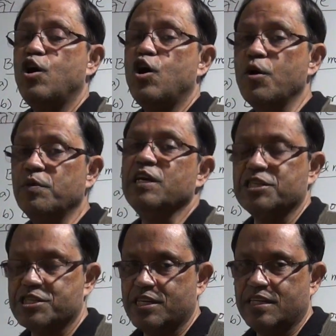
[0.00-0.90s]

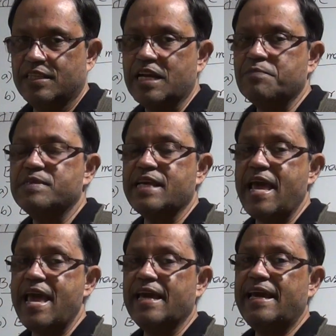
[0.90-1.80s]
ovulation, that means
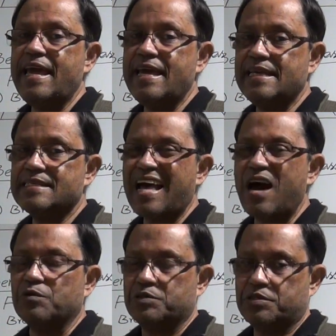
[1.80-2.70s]
egg is
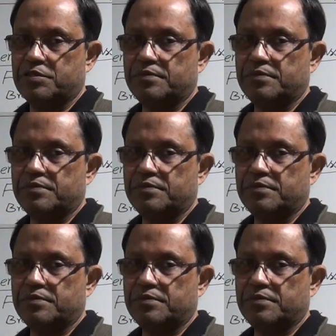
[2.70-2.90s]
out.